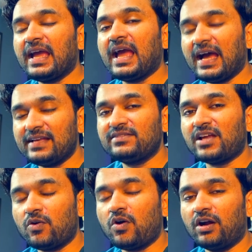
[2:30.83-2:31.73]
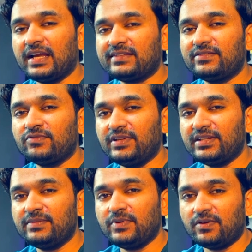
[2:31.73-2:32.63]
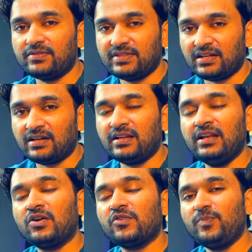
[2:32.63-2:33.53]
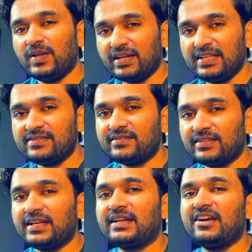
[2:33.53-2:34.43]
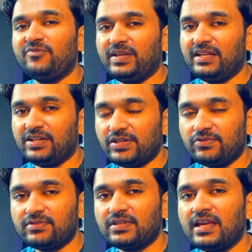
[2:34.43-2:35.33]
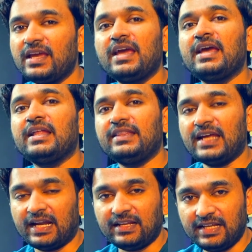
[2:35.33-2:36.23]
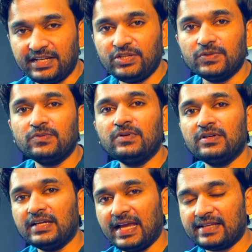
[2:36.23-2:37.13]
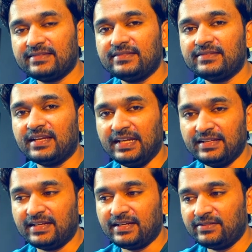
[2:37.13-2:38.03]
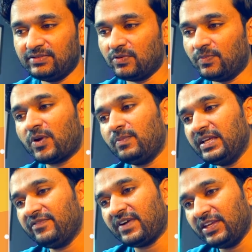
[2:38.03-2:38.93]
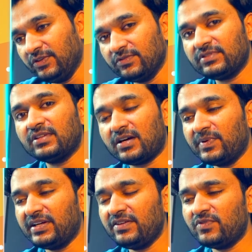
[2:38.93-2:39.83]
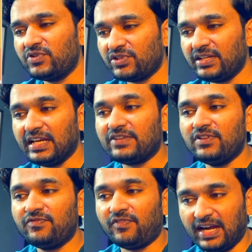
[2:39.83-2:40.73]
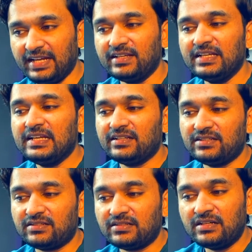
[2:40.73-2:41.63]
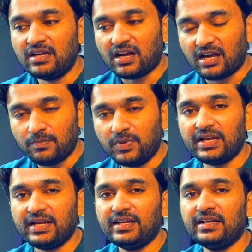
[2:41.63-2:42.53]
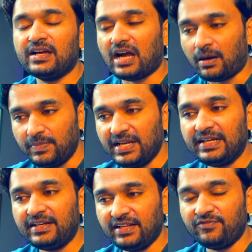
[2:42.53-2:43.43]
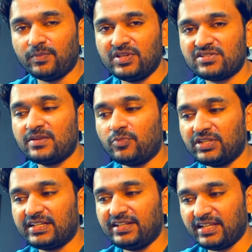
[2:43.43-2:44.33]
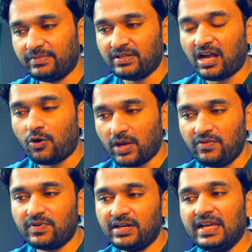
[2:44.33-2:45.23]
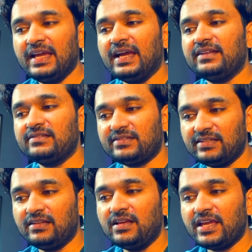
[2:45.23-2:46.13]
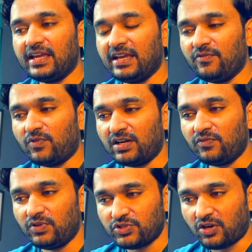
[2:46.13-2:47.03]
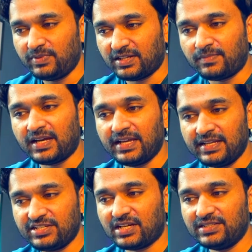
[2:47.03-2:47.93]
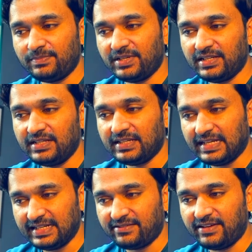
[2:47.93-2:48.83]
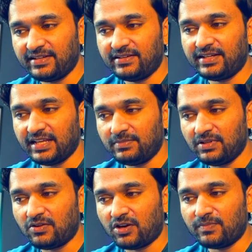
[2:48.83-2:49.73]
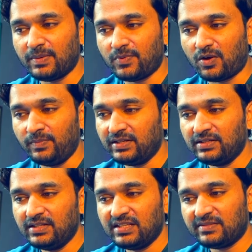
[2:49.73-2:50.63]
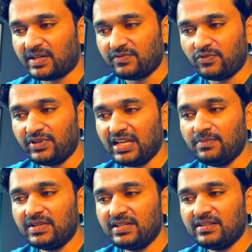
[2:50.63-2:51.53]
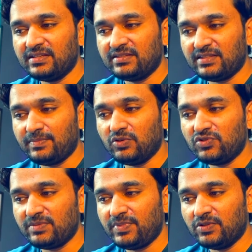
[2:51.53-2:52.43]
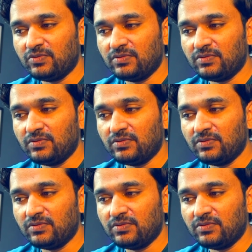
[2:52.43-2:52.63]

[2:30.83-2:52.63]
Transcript: has now got access to internet, because there are a lot of plugins that have been introduced that let you access the internet. So probably if I use the upgraded version, it will find the updated information and put that in table. However, it is still a wonderful job done by ChatGPT. It created a table on my prompt: smartphone name, CPU, GPU,